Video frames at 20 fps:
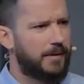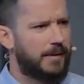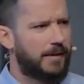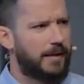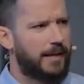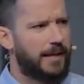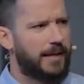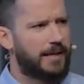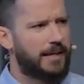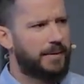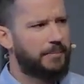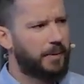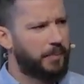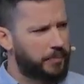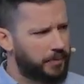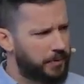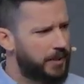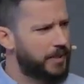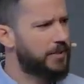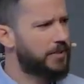and I'm a
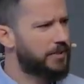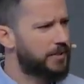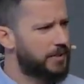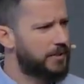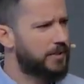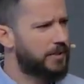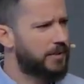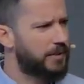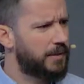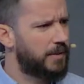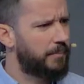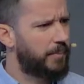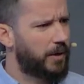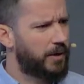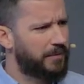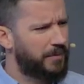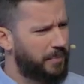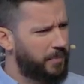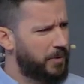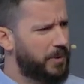priest, part
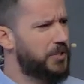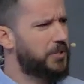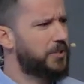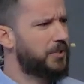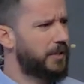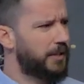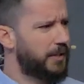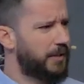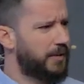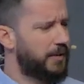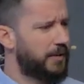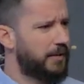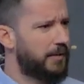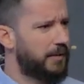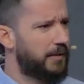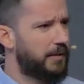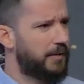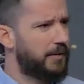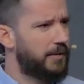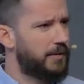of a priesthood
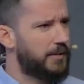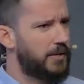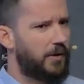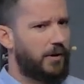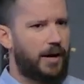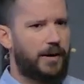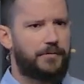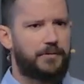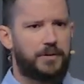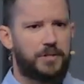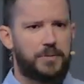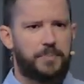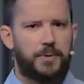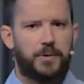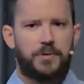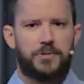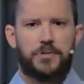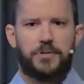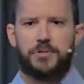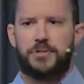to offer
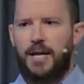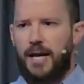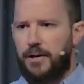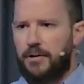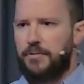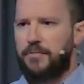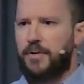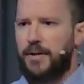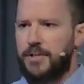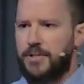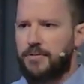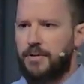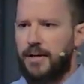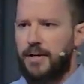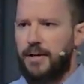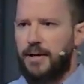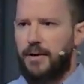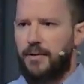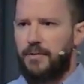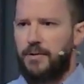spiritual sacrifice right
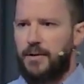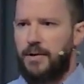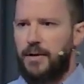now.